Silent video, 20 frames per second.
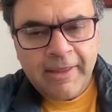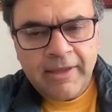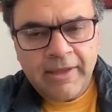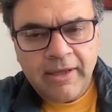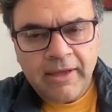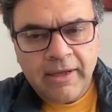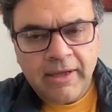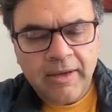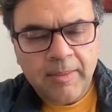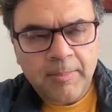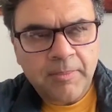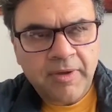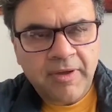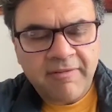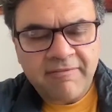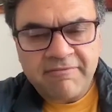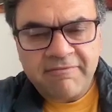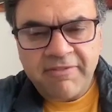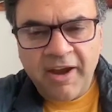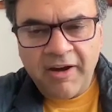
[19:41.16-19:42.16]

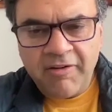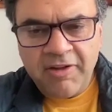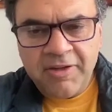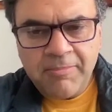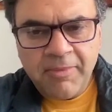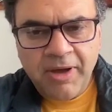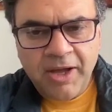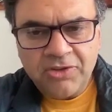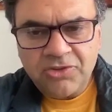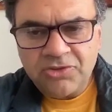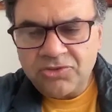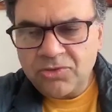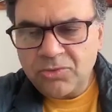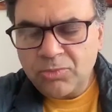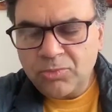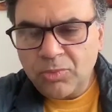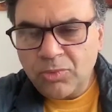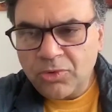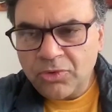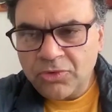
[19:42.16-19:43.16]
very much
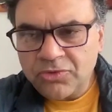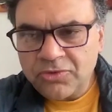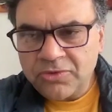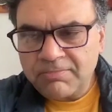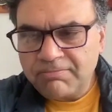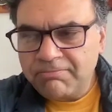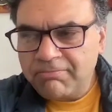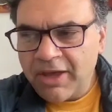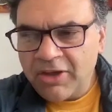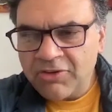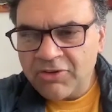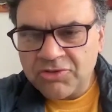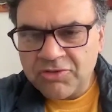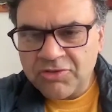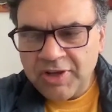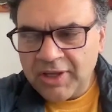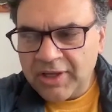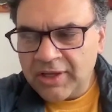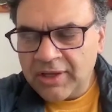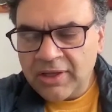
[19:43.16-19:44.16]
towards
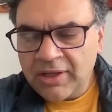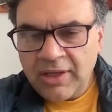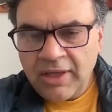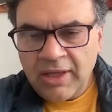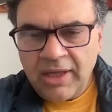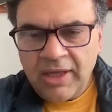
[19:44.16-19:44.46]
measuring